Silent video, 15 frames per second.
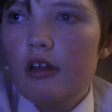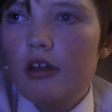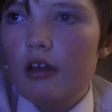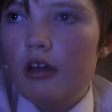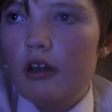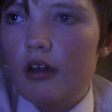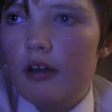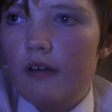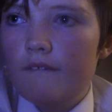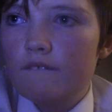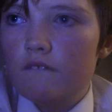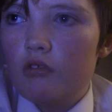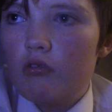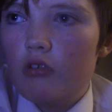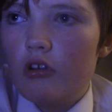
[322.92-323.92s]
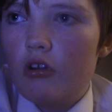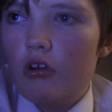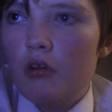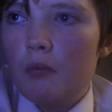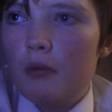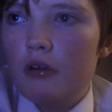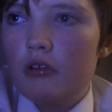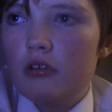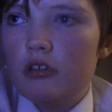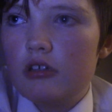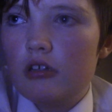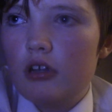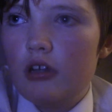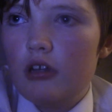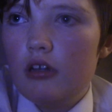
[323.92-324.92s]
Were all built in
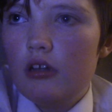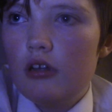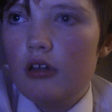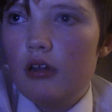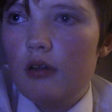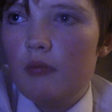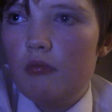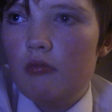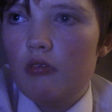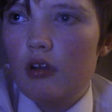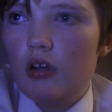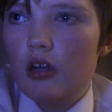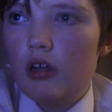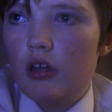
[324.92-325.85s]
China, in